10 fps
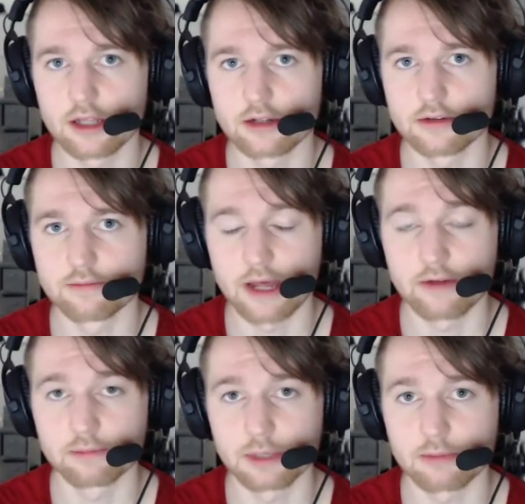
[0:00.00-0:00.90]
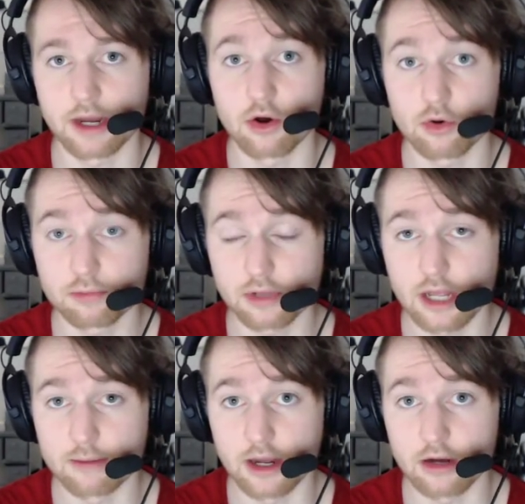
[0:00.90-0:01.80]
in developing my own
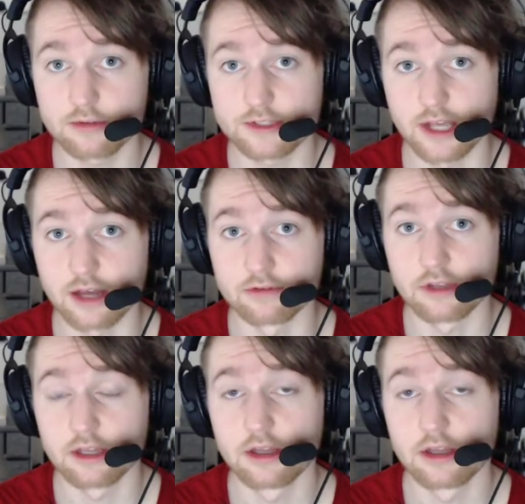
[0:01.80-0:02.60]
play and my own self,